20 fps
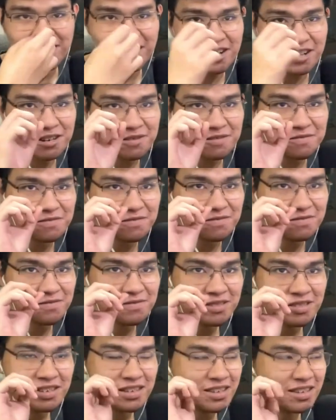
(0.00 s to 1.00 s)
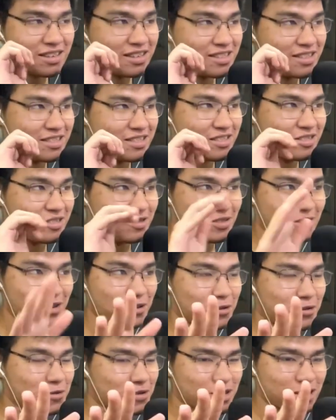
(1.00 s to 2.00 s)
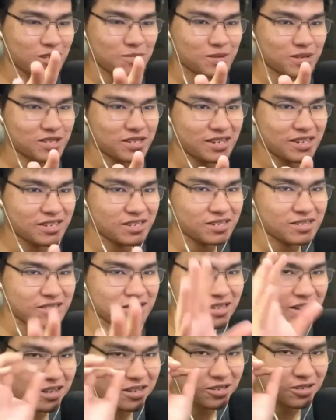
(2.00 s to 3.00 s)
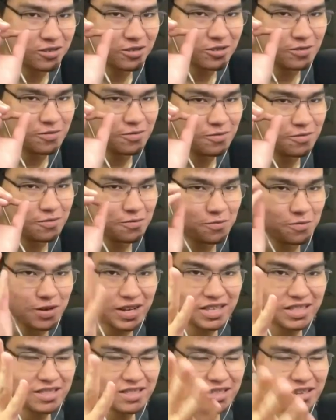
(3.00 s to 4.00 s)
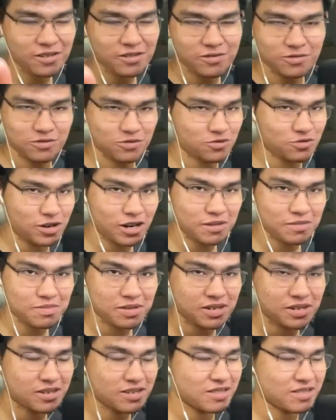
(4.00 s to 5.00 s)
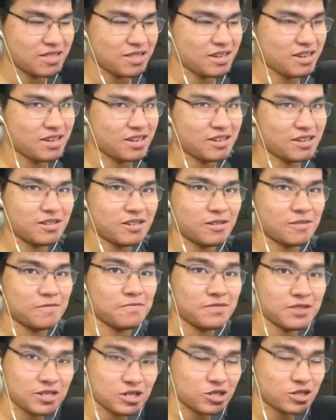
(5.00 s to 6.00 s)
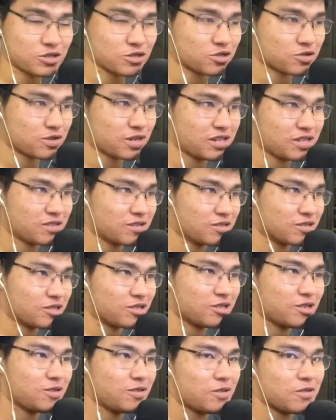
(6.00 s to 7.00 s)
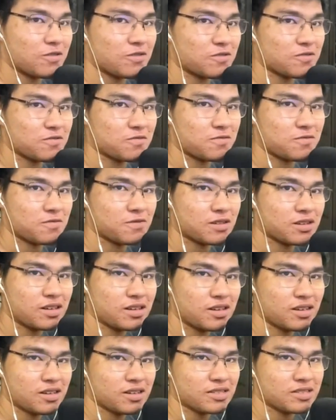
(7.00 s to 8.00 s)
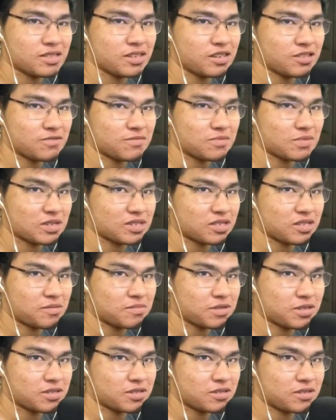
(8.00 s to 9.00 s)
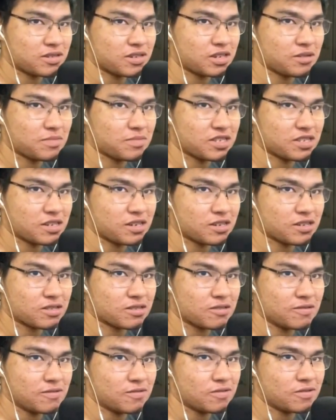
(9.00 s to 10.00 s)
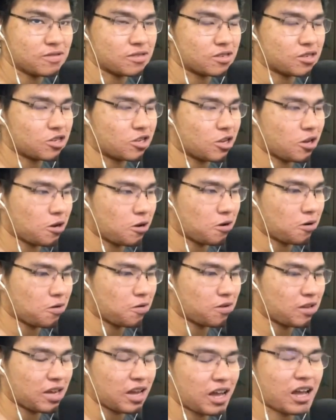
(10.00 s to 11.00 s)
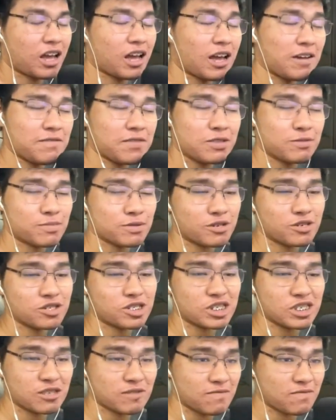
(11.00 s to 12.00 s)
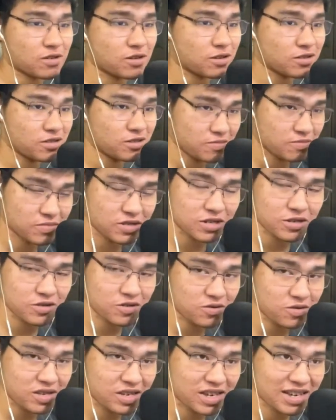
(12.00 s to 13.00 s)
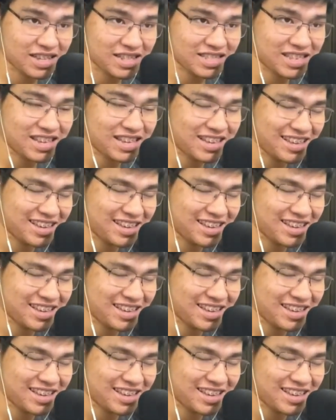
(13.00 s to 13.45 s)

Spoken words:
have no expectations as to when they'll drop the official trailer too of Days with My Stepsister, Gimai, Seikatsu. So, yeah, I haven't purchased Volume 2 yet.